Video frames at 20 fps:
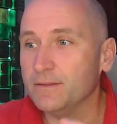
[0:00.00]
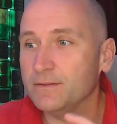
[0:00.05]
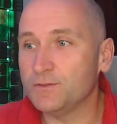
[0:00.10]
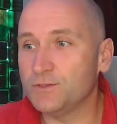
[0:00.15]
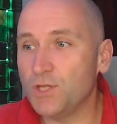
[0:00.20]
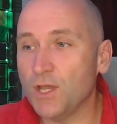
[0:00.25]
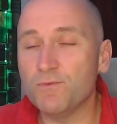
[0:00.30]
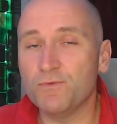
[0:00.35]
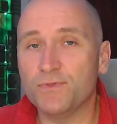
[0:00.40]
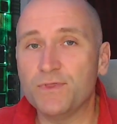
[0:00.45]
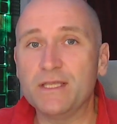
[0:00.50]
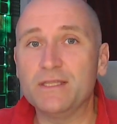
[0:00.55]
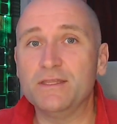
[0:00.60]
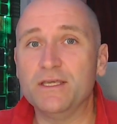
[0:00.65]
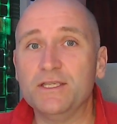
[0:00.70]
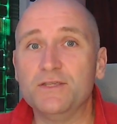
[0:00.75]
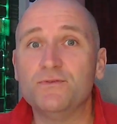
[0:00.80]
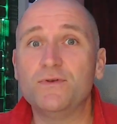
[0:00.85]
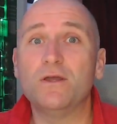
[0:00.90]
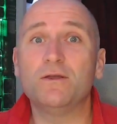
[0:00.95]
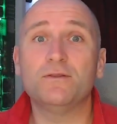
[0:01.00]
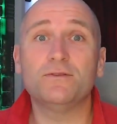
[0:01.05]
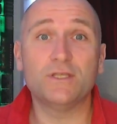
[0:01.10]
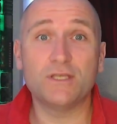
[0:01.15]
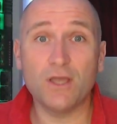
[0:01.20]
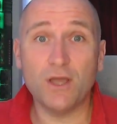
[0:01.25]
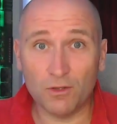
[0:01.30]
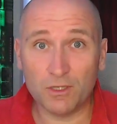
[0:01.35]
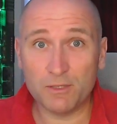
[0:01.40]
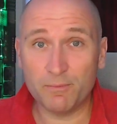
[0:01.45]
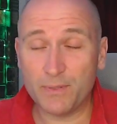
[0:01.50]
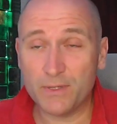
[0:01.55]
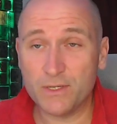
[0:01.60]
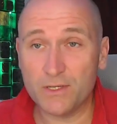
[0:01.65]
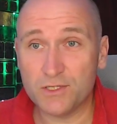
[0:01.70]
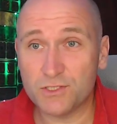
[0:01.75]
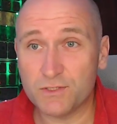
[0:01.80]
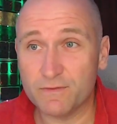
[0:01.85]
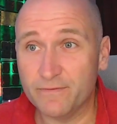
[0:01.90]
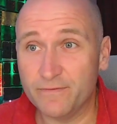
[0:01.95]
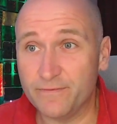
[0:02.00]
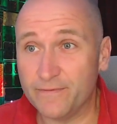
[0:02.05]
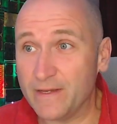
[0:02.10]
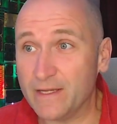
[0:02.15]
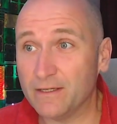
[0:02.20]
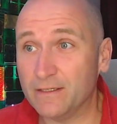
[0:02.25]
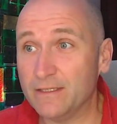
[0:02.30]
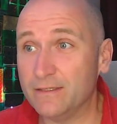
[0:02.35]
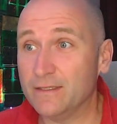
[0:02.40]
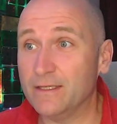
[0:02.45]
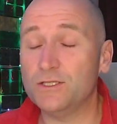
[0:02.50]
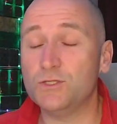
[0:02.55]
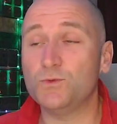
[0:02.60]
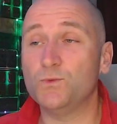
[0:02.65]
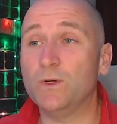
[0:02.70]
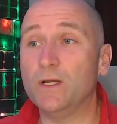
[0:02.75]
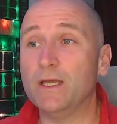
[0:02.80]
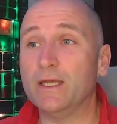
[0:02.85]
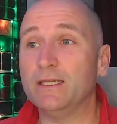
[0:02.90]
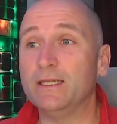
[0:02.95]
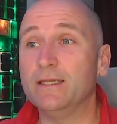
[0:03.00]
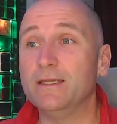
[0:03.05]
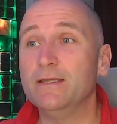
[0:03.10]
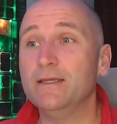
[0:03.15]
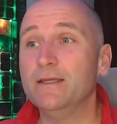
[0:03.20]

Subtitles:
don't think that you're the only person feeling this way.